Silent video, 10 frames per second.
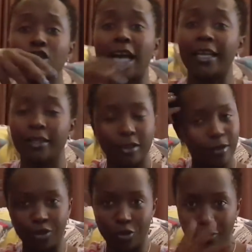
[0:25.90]
And
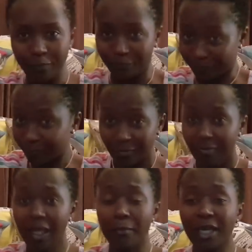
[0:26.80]

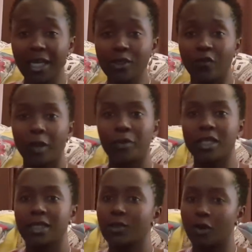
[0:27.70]
my Glass of
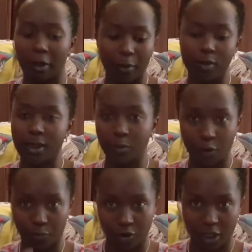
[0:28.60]
Happiness is all about
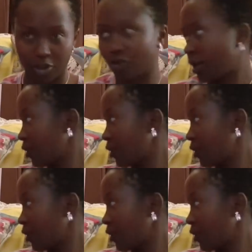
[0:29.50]
simple production.